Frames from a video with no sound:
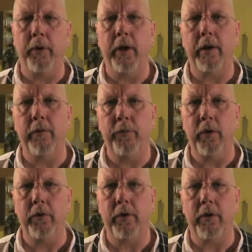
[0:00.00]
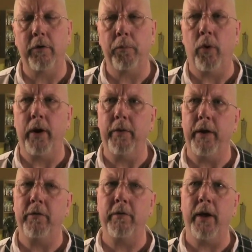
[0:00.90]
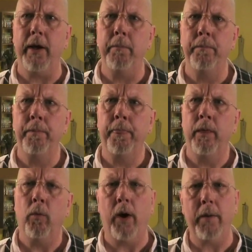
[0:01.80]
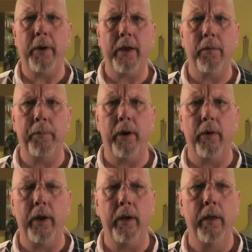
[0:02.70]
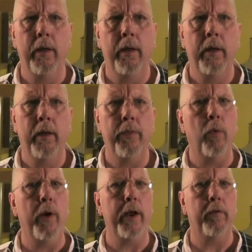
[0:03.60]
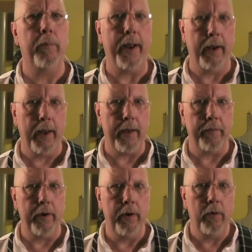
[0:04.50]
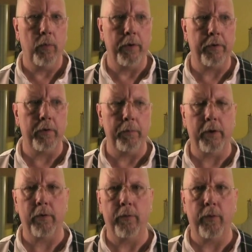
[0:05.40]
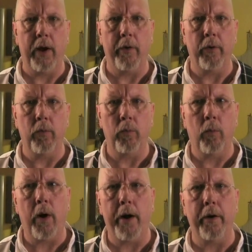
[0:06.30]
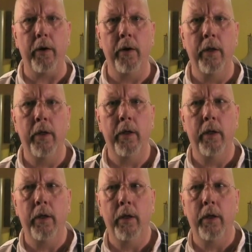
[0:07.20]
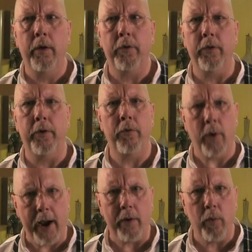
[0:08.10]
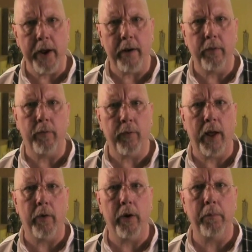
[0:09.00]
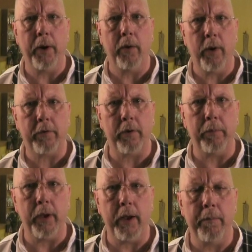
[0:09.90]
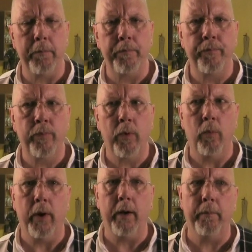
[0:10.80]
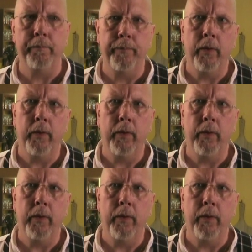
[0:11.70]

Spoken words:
get confused at this point and they say, why am I comparing the weight of my leaven, which is a mixture of flour and water, to the dry weight of the flour in my recipe? Well,